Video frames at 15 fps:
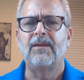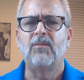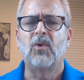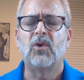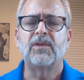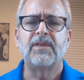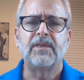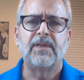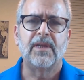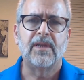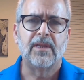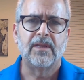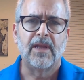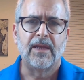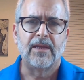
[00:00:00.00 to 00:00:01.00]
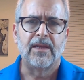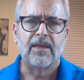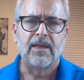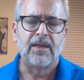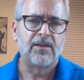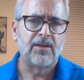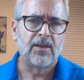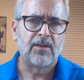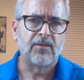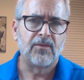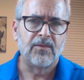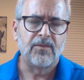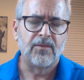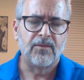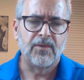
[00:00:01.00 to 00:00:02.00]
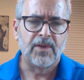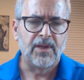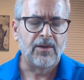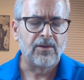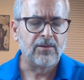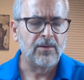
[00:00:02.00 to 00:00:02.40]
more detail in another video.